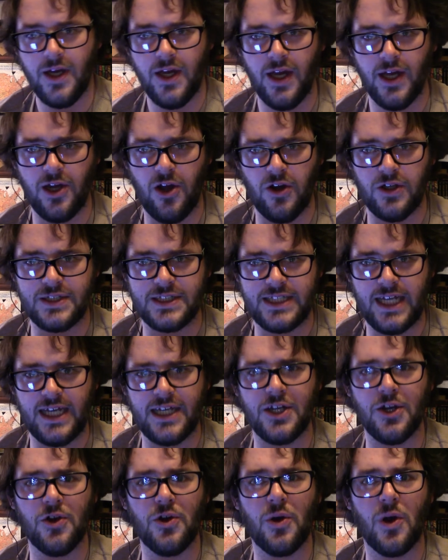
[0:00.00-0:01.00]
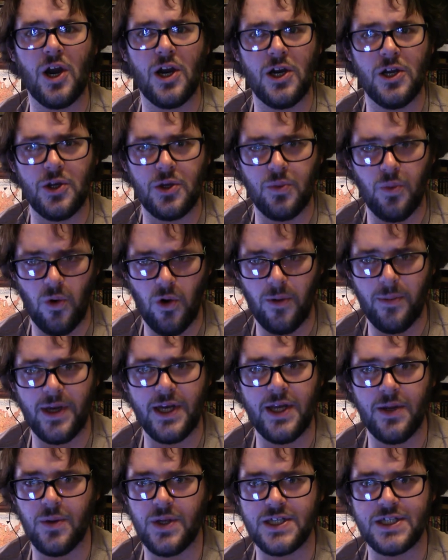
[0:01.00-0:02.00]
God said, You are lukewarm, and
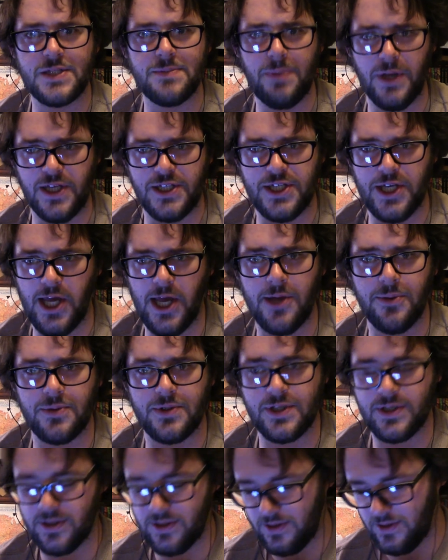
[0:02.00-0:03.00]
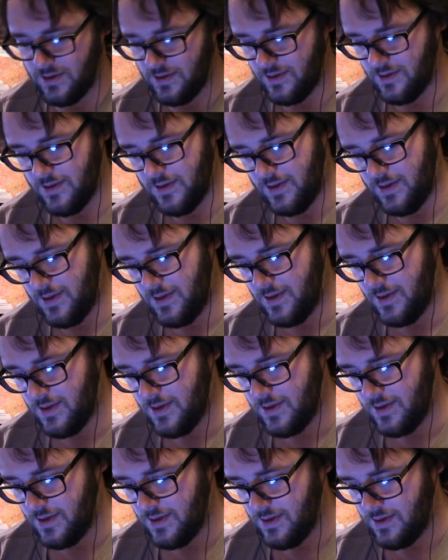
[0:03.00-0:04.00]
he will spit you out.
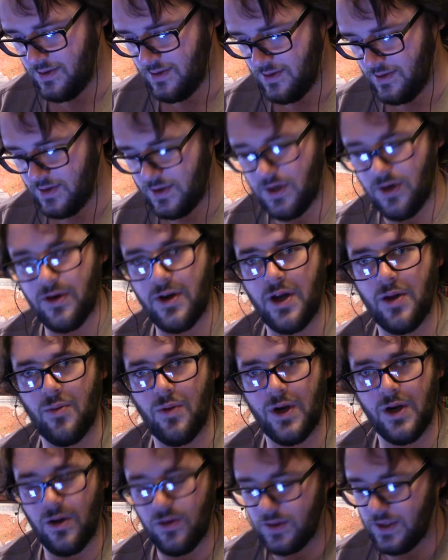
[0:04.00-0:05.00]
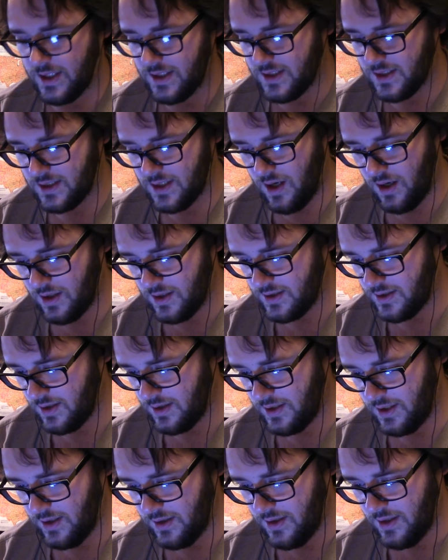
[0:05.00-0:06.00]
Sorry, I went all like Scottish
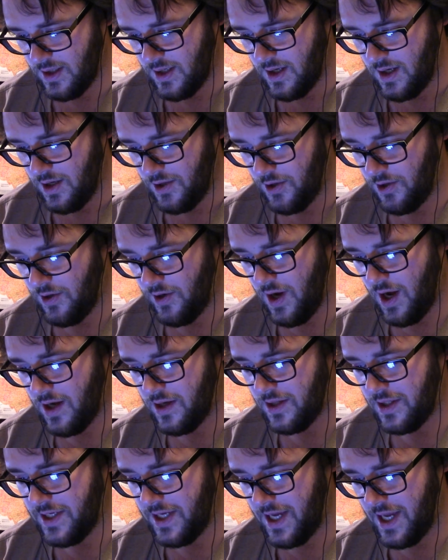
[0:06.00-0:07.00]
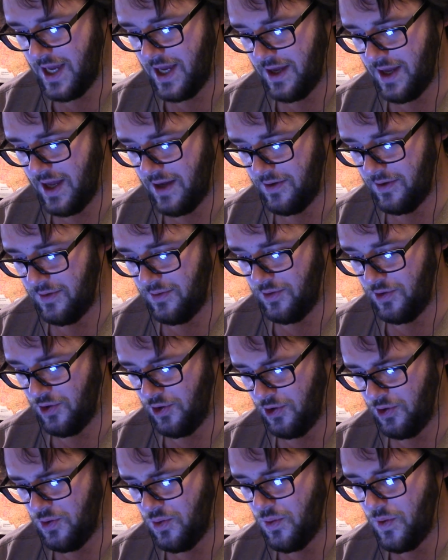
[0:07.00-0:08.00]
on you. You're ugly,
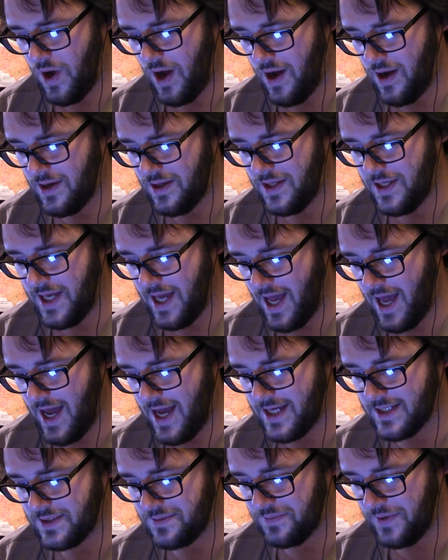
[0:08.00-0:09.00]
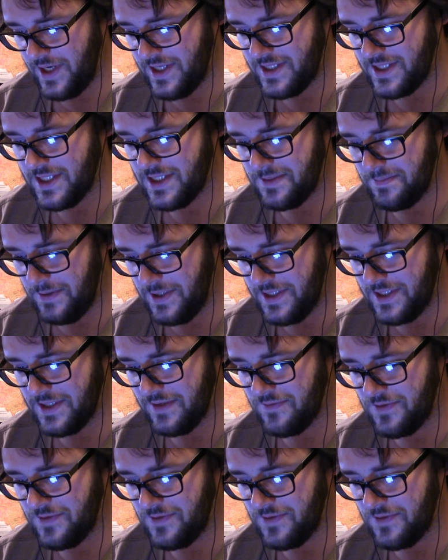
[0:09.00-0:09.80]
you ugly ass racist piece of